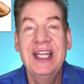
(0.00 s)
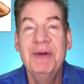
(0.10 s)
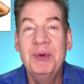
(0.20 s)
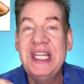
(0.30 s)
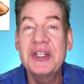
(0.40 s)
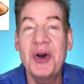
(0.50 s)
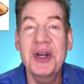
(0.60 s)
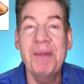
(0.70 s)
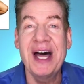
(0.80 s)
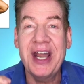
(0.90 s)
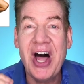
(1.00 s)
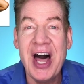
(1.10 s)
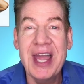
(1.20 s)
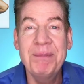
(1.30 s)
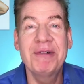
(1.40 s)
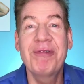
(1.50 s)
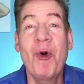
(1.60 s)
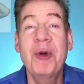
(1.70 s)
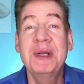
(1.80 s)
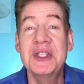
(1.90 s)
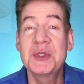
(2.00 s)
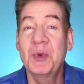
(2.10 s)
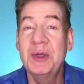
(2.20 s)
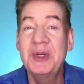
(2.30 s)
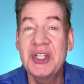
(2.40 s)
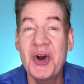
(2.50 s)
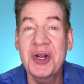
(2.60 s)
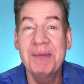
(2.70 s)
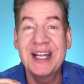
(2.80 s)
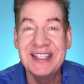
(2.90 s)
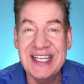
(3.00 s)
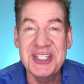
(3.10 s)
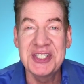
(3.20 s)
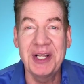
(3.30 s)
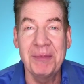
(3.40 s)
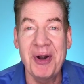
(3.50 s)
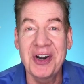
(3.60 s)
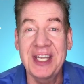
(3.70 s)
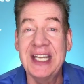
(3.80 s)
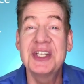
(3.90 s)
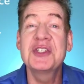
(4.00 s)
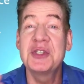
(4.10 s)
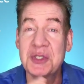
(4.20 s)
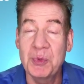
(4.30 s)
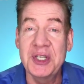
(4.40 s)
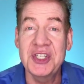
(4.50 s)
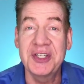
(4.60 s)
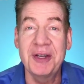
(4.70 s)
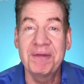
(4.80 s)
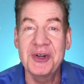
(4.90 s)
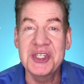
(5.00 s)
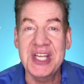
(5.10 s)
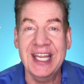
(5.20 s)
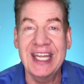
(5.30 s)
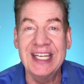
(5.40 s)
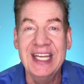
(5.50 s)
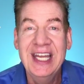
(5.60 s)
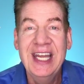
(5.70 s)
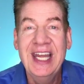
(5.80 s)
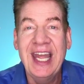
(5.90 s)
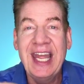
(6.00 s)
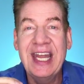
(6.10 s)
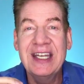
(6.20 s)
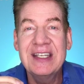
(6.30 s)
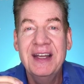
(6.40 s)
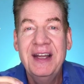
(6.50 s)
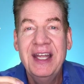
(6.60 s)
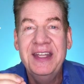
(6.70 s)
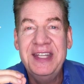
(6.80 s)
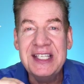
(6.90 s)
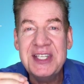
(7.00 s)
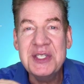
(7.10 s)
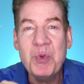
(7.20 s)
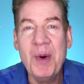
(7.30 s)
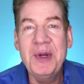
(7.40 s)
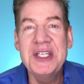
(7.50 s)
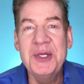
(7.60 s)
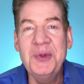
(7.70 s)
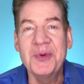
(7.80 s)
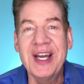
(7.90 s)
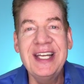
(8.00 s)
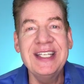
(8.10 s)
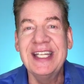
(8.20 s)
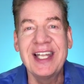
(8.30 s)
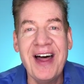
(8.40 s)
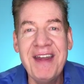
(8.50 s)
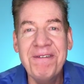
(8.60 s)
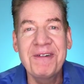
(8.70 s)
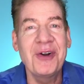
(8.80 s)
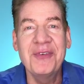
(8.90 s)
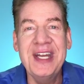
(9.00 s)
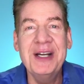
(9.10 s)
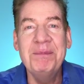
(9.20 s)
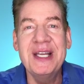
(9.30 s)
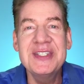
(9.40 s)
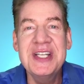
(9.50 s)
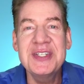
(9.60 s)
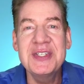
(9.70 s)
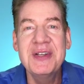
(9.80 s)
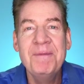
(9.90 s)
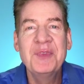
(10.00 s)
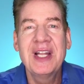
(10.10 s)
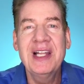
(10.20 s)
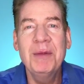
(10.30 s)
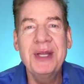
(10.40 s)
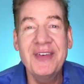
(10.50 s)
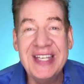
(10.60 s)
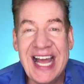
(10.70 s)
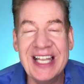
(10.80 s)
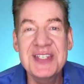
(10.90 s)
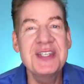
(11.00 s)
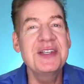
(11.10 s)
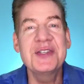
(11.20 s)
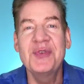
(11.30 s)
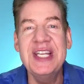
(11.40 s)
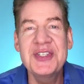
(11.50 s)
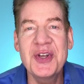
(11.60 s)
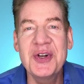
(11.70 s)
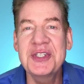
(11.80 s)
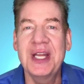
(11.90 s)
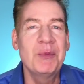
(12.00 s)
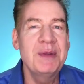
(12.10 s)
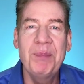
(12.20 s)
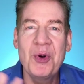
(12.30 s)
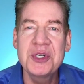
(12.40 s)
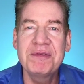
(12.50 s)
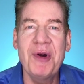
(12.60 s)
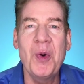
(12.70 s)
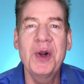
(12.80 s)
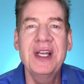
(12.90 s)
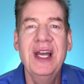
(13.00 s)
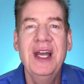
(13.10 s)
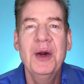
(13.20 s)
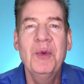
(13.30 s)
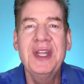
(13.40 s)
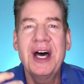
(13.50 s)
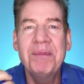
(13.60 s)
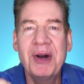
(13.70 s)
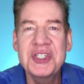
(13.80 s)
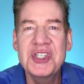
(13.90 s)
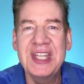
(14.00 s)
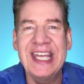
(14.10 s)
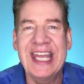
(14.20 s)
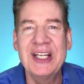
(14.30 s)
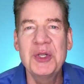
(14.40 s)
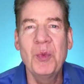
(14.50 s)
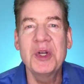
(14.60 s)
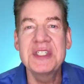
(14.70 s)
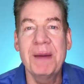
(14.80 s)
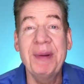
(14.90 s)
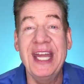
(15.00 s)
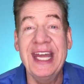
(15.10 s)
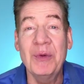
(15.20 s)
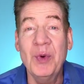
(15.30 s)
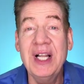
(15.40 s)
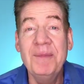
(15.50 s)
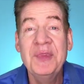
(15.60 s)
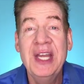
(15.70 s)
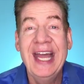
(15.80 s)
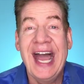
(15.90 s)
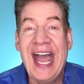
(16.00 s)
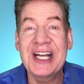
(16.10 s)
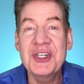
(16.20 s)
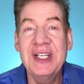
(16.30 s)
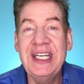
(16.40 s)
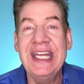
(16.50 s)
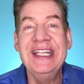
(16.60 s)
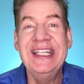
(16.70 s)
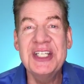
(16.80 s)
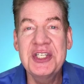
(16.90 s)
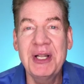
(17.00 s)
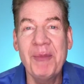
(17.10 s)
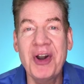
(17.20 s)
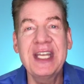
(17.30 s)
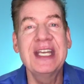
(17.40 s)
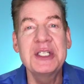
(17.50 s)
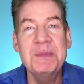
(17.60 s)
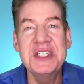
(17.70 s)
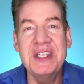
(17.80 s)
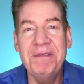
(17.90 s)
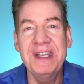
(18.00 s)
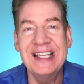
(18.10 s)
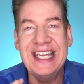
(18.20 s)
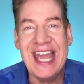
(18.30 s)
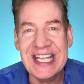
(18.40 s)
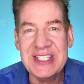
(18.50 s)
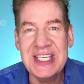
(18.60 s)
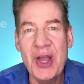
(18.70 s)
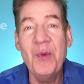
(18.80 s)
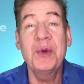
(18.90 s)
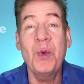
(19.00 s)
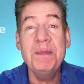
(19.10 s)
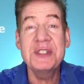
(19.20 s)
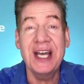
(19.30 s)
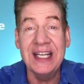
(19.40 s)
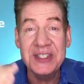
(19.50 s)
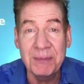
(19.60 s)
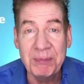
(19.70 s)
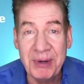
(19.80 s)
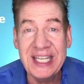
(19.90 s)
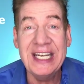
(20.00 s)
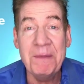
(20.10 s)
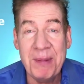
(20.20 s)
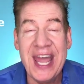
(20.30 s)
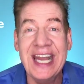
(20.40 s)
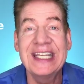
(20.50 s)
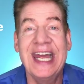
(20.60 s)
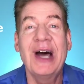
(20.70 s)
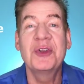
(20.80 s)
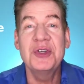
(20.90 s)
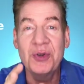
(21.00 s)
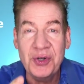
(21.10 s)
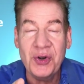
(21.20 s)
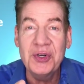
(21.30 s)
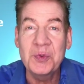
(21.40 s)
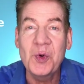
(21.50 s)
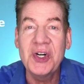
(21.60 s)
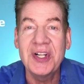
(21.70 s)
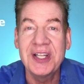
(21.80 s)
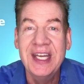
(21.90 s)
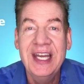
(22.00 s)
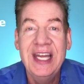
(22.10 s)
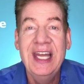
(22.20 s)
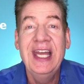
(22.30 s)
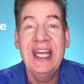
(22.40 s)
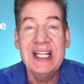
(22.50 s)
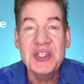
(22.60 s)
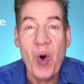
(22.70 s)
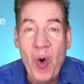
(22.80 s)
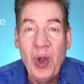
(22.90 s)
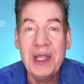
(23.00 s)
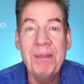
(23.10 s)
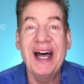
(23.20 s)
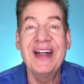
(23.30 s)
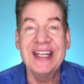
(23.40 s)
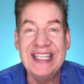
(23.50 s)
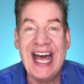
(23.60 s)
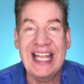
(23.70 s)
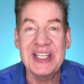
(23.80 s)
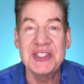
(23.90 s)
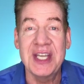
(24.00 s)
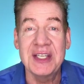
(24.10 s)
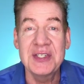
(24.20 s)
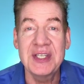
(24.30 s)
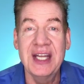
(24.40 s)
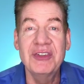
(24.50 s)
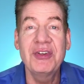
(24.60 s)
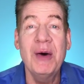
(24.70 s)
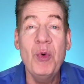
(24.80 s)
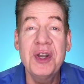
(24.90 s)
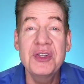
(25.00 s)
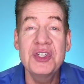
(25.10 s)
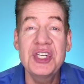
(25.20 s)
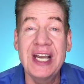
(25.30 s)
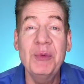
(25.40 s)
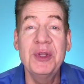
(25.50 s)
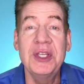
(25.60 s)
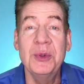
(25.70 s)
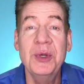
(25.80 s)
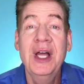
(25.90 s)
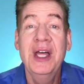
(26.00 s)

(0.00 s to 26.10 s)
we talk about high performance when we talk about digital marketing, just to switch on here for a second. And this is what we do, right? In life, career, business, a little bit of analysis, research, and we push forward without much thinking to what's up ahead. Well, actually, in digital marketing, specifically SEO and websites, I'm bringing it back now to your current world. It's all about analysis. And so I wanted to share with you